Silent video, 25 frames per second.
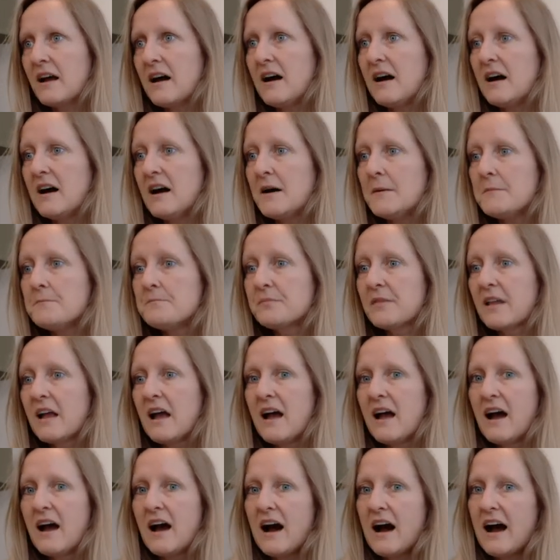Um,
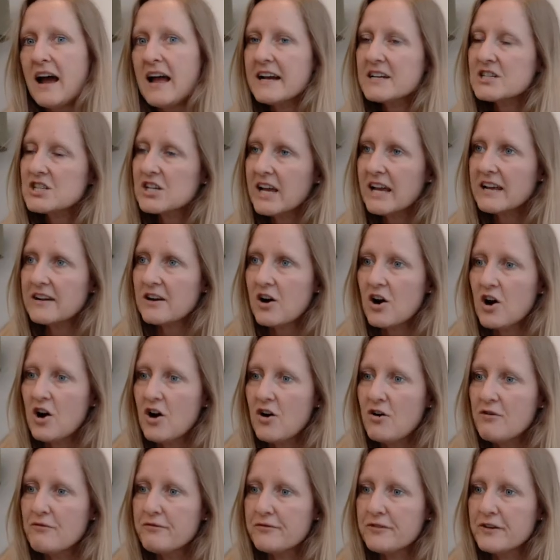I actually had a
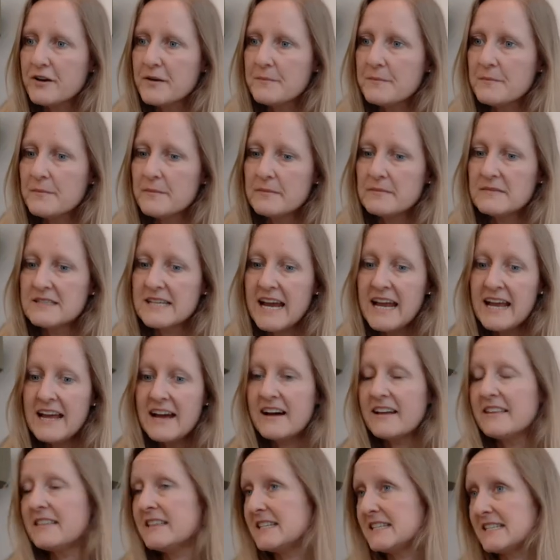call from
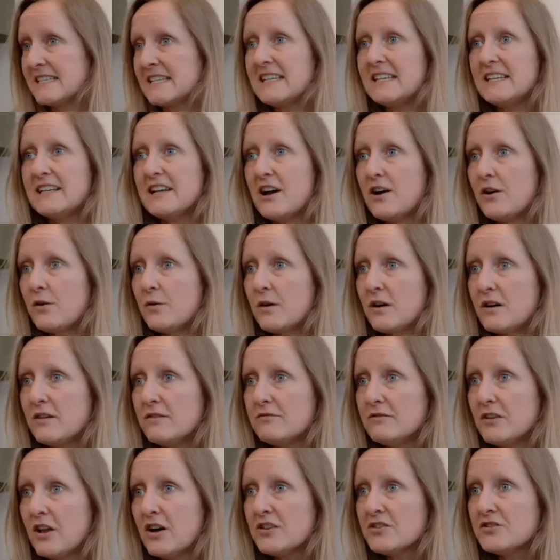Deyan, the CEO
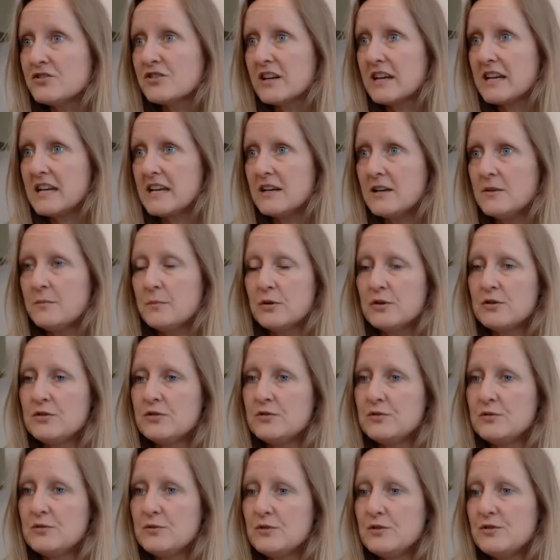of Laundryheap,
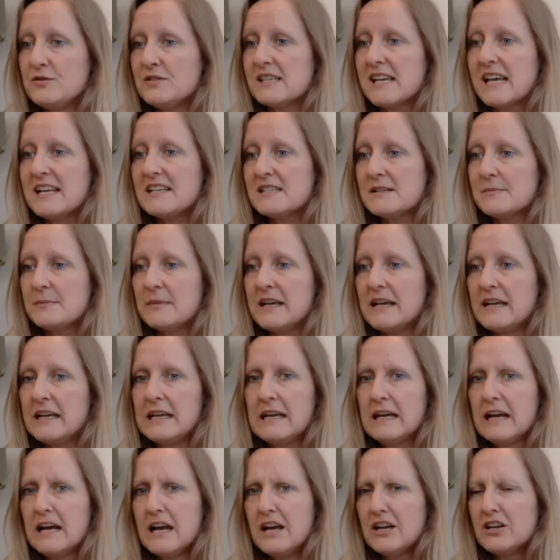who, who said to
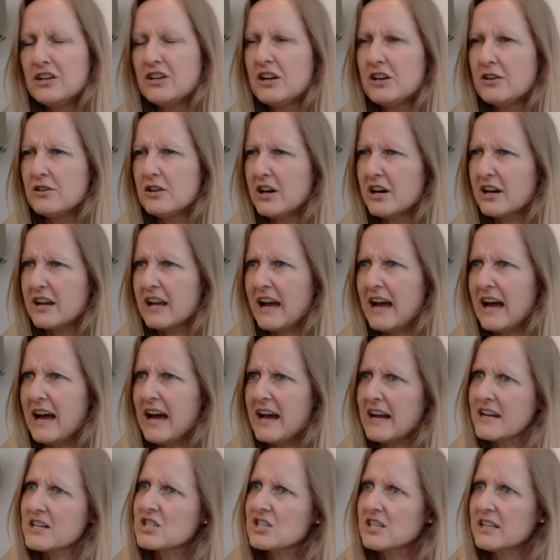me, you know, look,
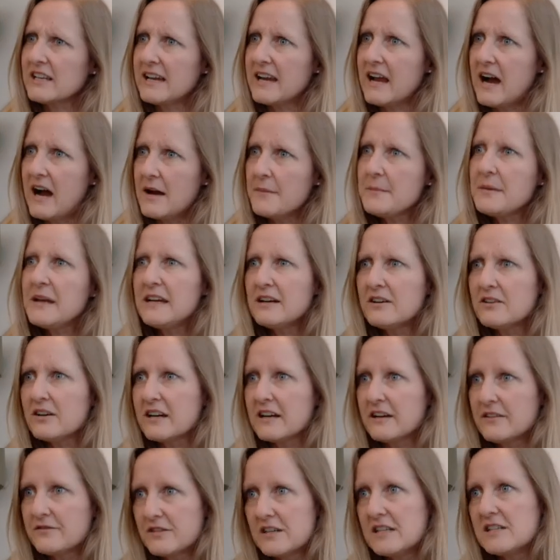actually, I'm
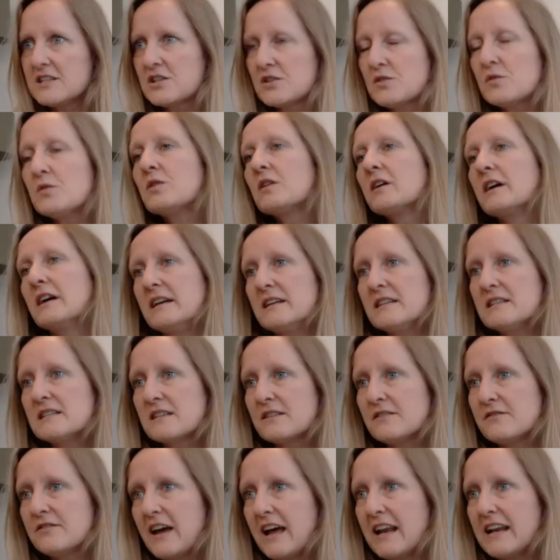hearing of these stories
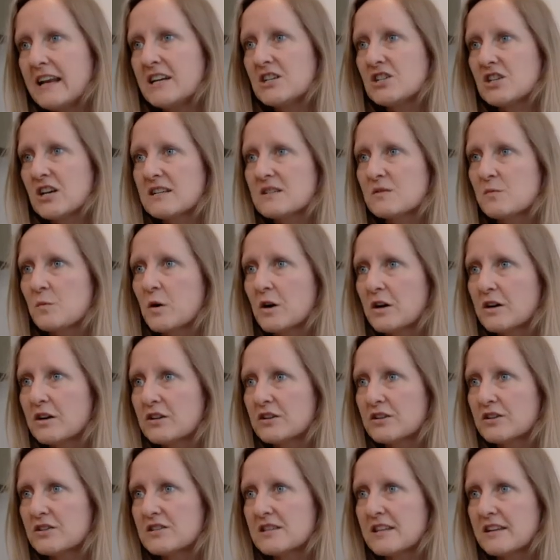of NHS
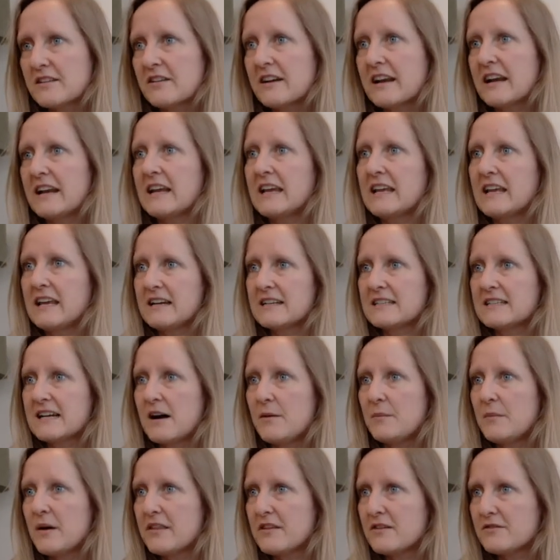workers that are getting kicked
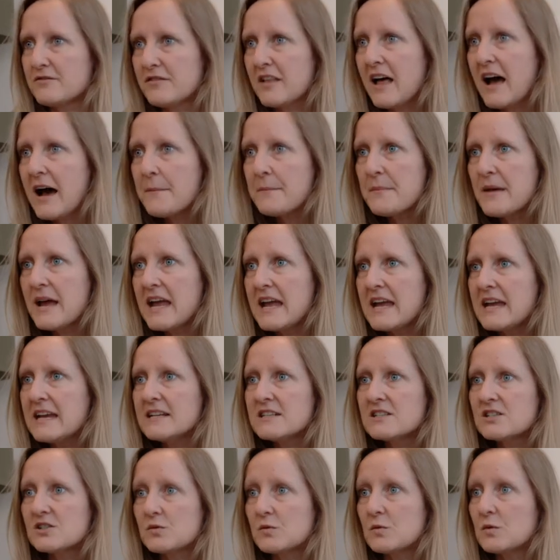out by their
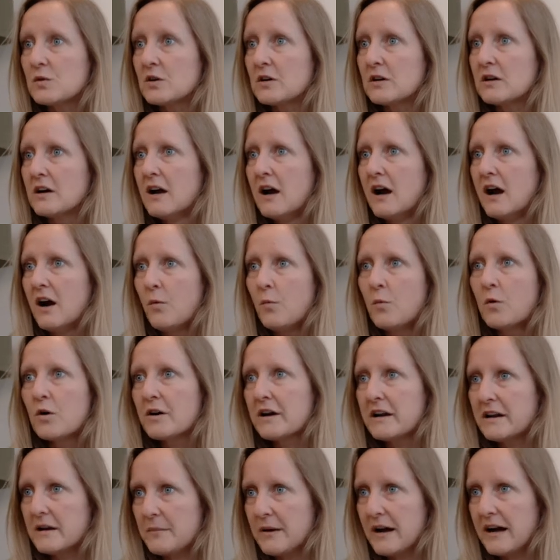flatmates or
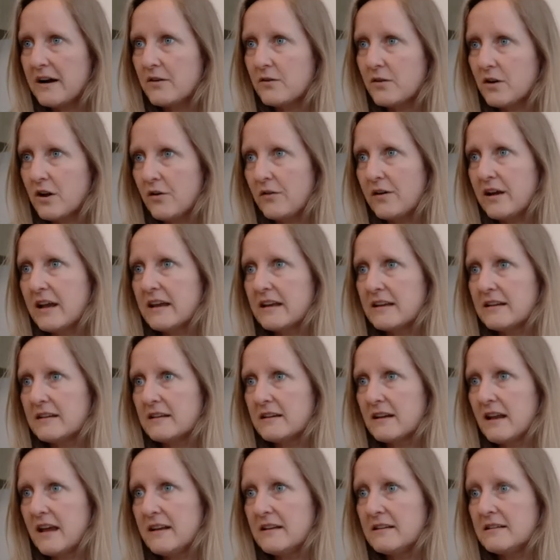worried about going
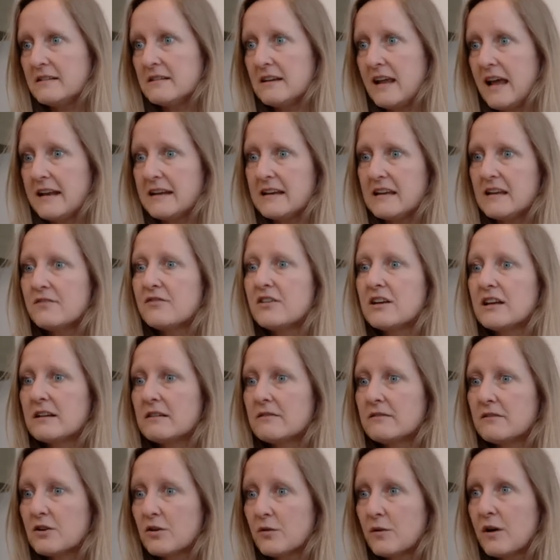and, and, and
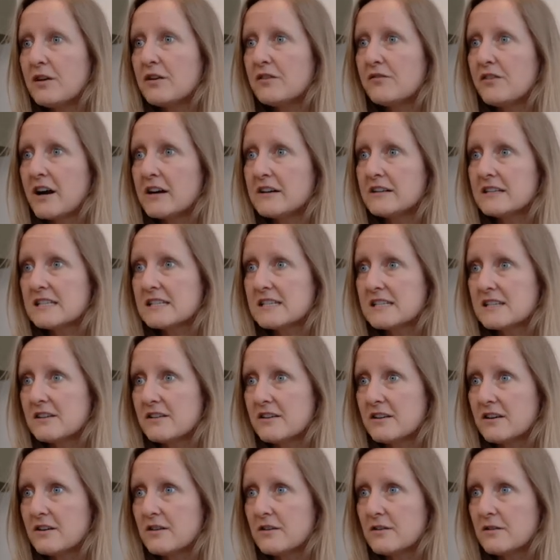giving coronavirus
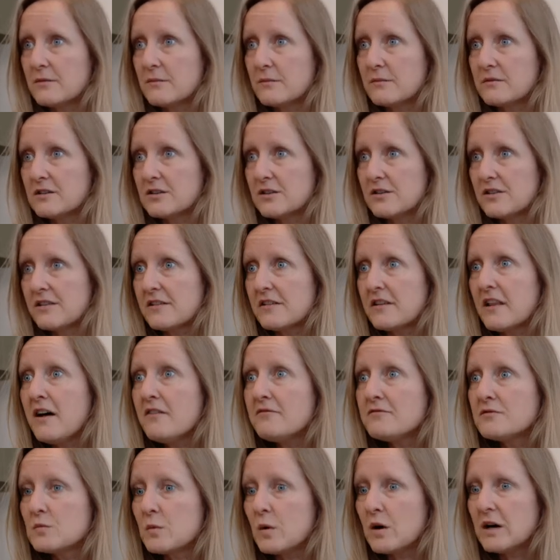to their, to their
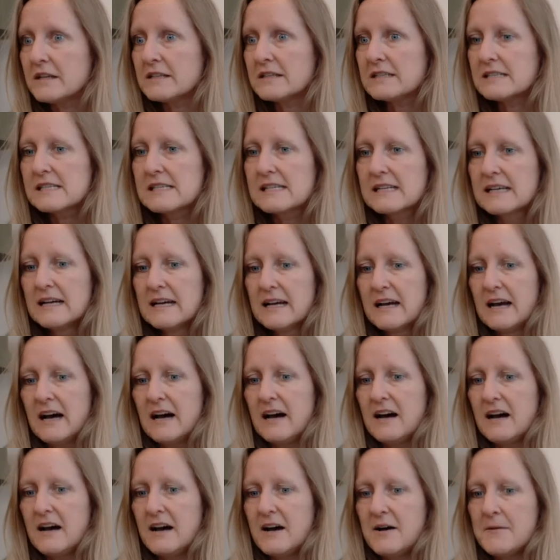loved ones.
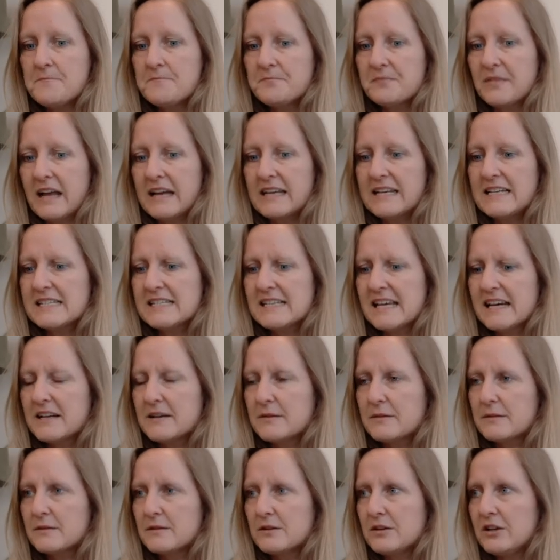Um, and he's
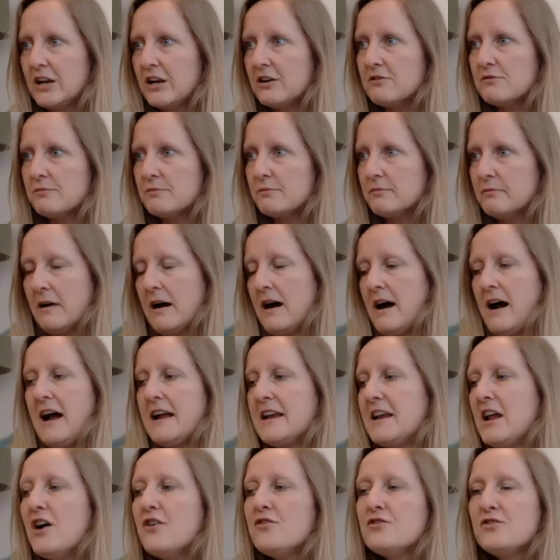like, you know,
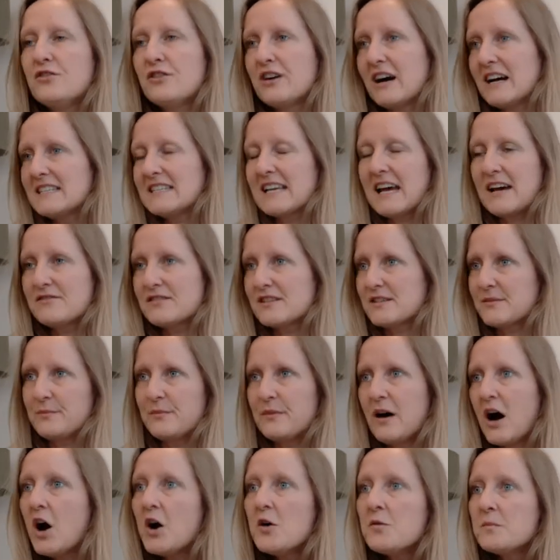I know you guys have
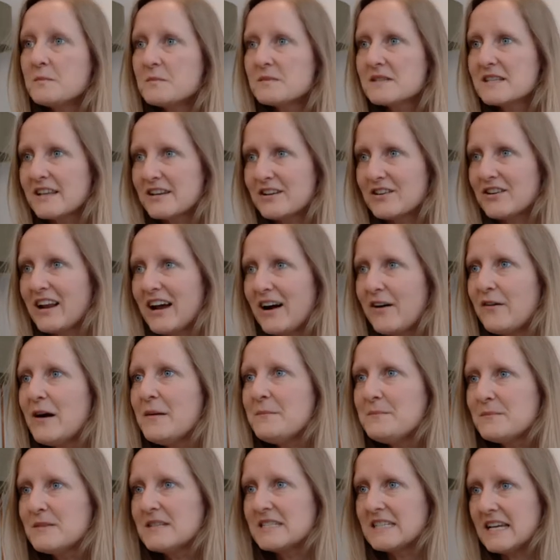some homes that are now
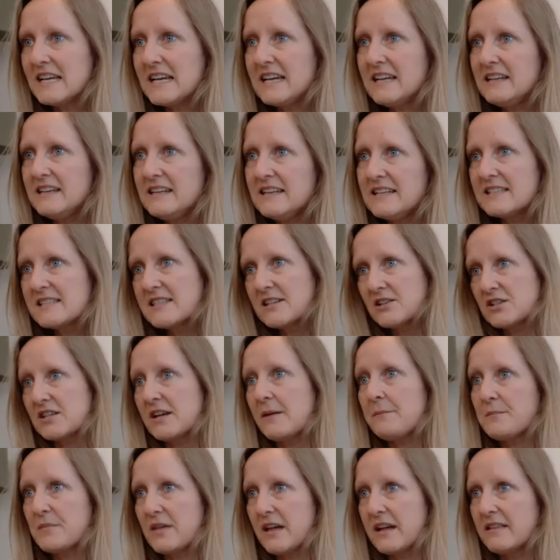empty. Is there
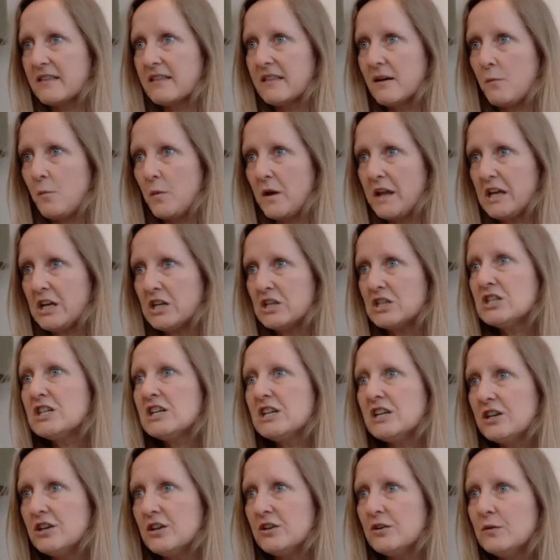something that we could
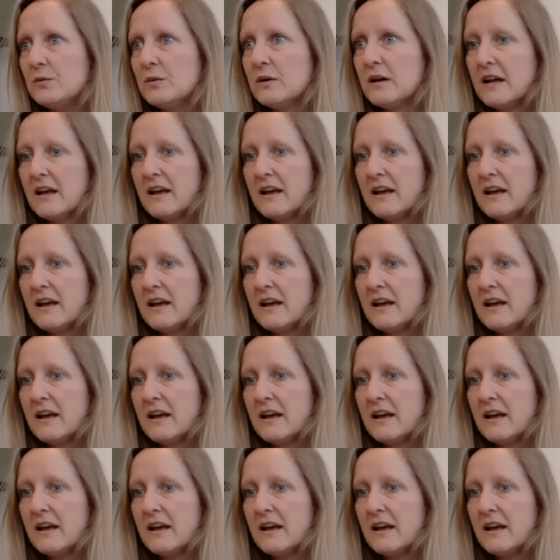do?